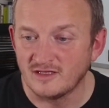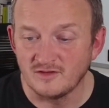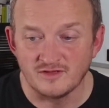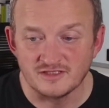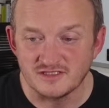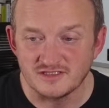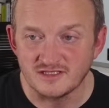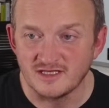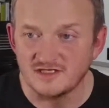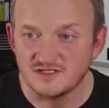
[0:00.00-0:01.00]
I don't think she's
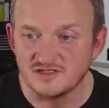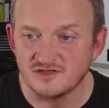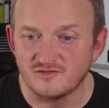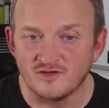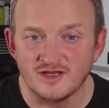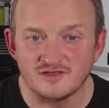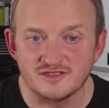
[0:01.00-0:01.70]
still here. She should have gone now.